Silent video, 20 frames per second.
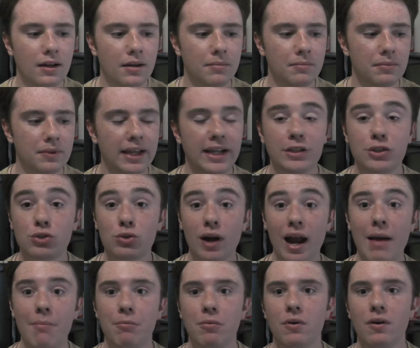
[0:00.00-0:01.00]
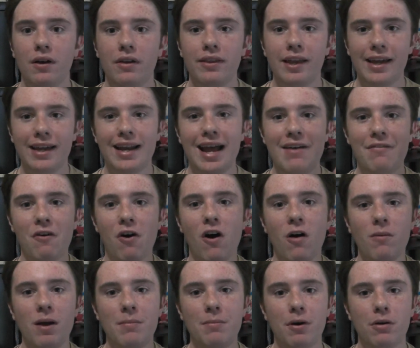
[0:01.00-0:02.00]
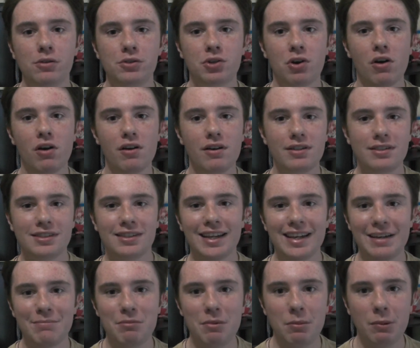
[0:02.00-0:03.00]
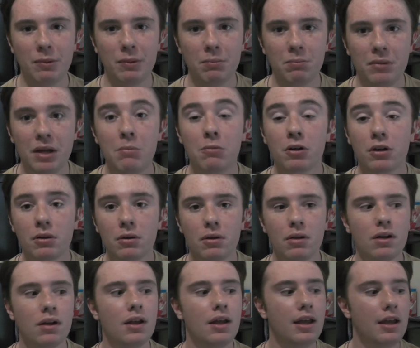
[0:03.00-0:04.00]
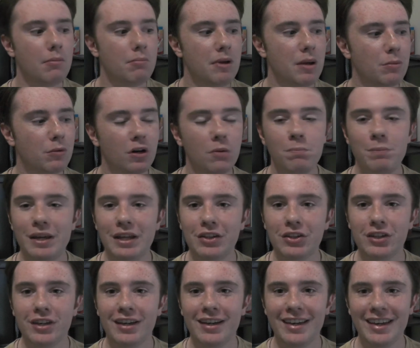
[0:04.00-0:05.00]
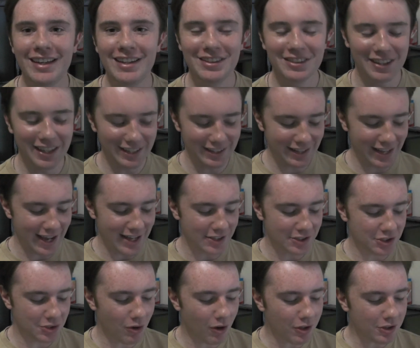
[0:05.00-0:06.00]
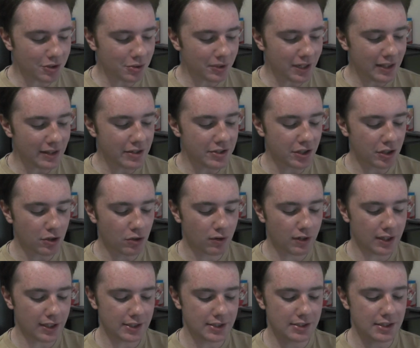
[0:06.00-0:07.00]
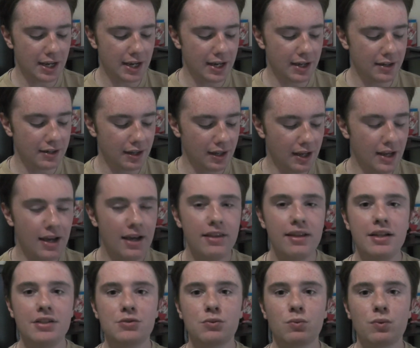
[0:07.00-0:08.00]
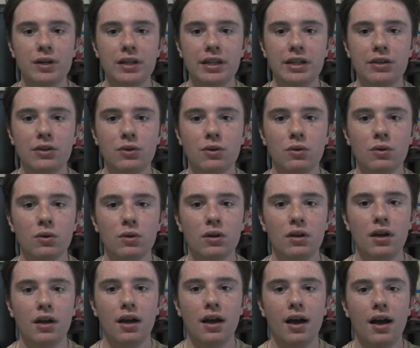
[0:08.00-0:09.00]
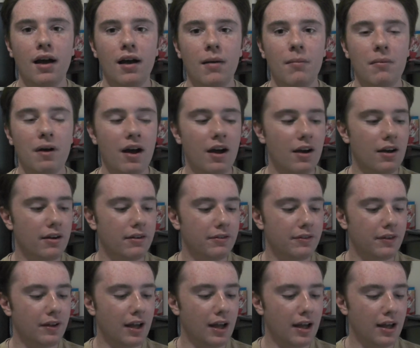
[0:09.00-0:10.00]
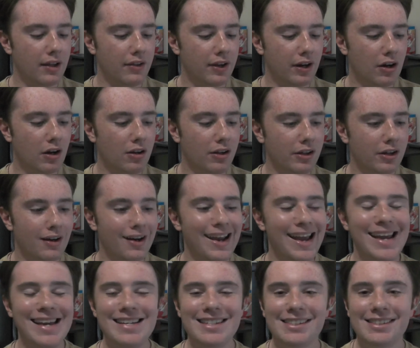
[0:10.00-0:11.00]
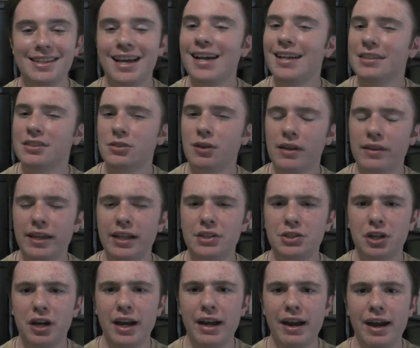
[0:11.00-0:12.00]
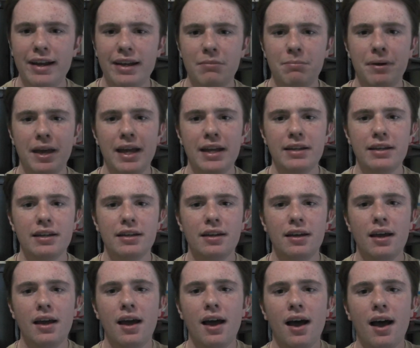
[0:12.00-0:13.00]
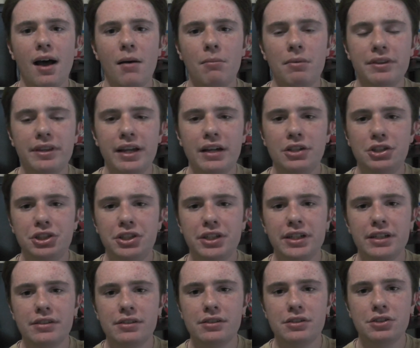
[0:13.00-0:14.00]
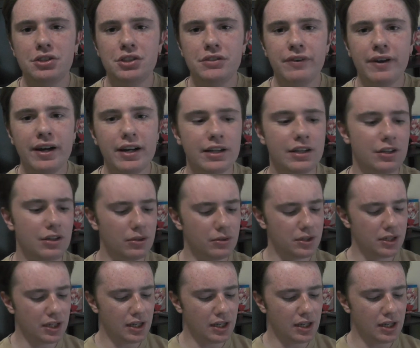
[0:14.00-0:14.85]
like a scrapbook that I can have all my postcards and like memorabilia in like that. So you also get this acrylic stand that's really cool they're calling her A-Set, so I think it's your AI companion. But there she is. She's very cute.